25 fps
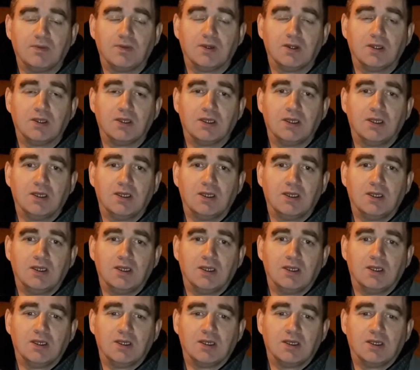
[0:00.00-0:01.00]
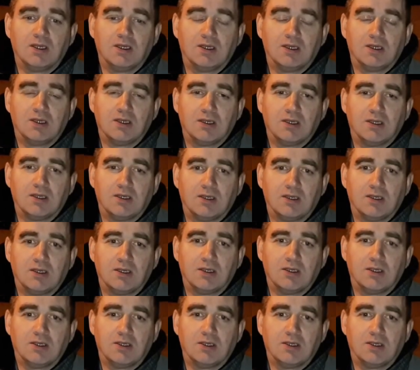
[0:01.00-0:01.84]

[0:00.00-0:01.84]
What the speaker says: (no one is talking)